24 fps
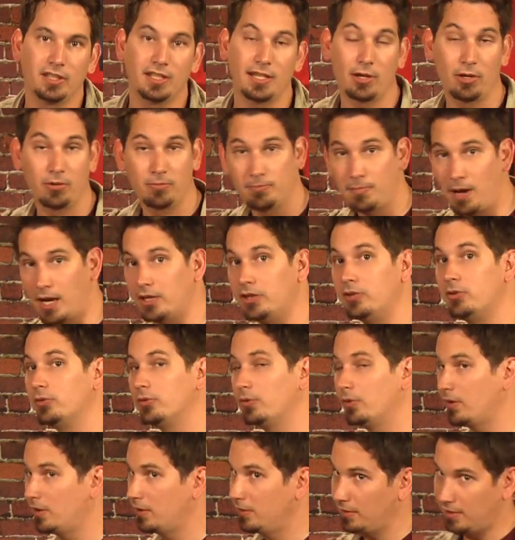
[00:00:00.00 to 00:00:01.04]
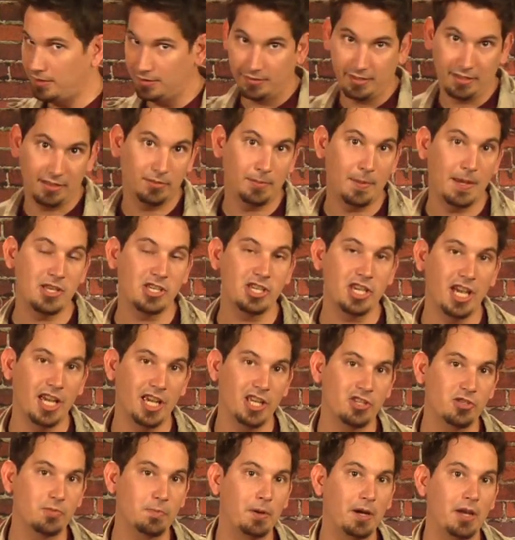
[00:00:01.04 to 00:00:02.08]
Now, mind you, these things may
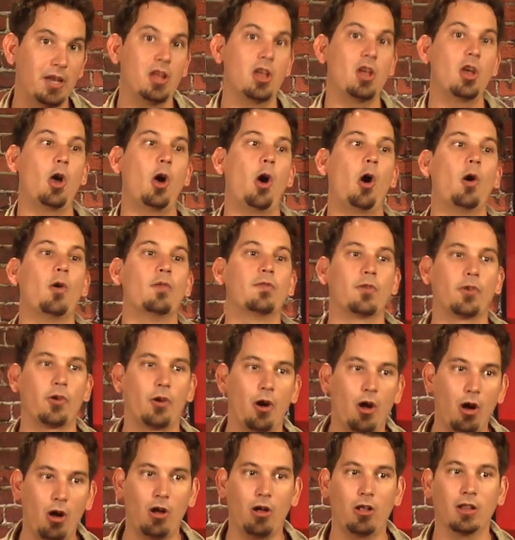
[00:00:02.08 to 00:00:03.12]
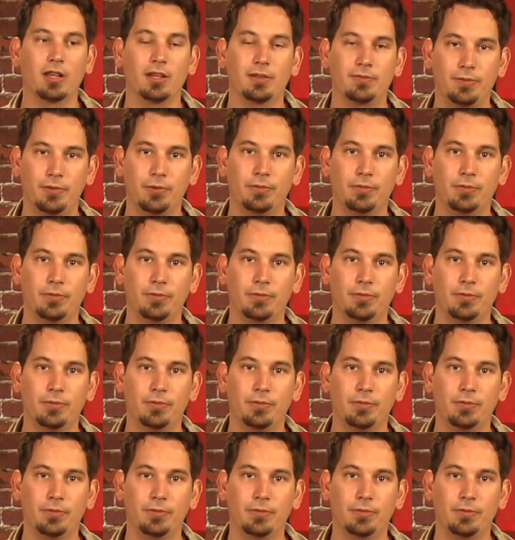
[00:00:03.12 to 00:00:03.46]
change, but overall, if